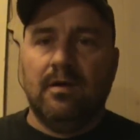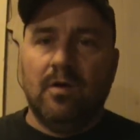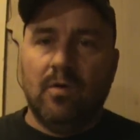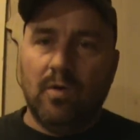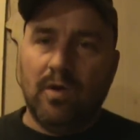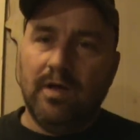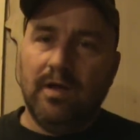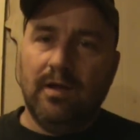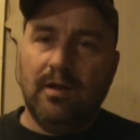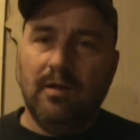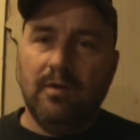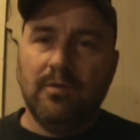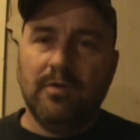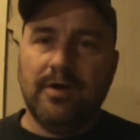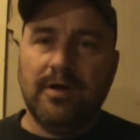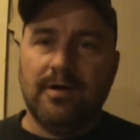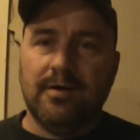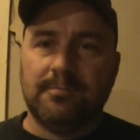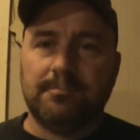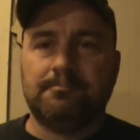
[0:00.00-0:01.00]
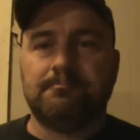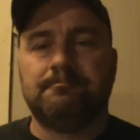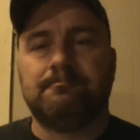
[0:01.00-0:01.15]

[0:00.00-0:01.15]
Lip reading: Well, hello there.